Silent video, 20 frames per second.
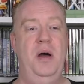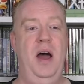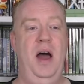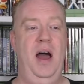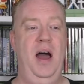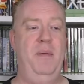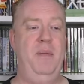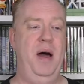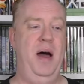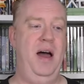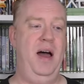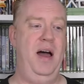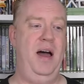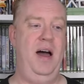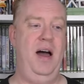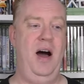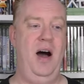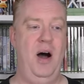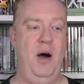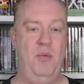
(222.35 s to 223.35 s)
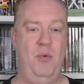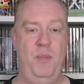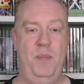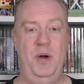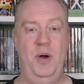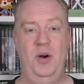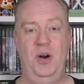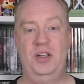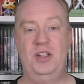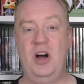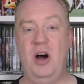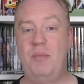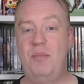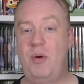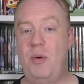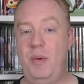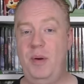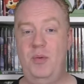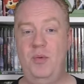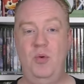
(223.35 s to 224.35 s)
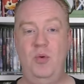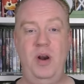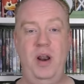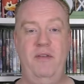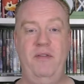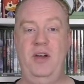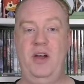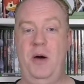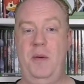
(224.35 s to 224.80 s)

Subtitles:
I will be honest, I probably will never